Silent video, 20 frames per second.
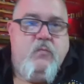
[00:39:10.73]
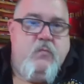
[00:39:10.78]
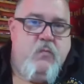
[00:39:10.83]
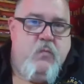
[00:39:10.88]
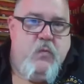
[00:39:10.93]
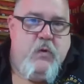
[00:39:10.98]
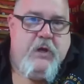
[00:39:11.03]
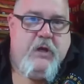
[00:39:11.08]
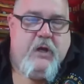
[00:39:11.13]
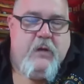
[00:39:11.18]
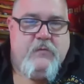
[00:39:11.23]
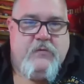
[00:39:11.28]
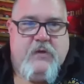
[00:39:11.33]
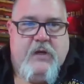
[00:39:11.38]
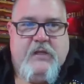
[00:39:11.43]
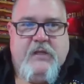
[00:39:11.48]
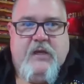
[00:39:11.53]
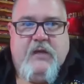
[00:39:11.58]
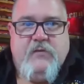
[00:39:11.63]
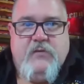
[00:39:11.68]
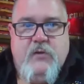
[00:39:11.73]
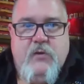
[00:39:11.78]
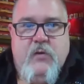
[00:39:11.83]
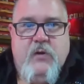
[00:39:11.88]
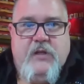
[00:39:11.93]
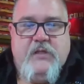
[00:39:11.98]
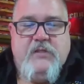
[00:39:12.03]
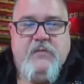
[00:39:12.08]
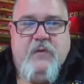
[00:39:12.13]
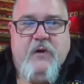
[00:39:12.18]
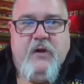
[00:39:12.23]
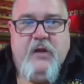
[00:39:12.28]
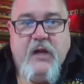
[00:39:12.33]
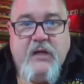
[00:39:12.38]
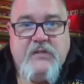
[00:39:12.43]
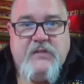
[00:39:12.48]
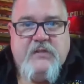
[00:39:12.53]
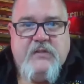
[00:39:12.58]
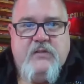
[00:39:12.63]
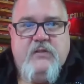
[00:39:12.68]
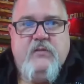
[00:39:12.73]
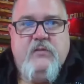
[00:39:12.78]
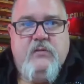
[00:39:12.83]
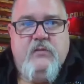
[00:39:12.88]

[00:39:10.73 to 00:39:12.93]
When it comes right down to it, it's about us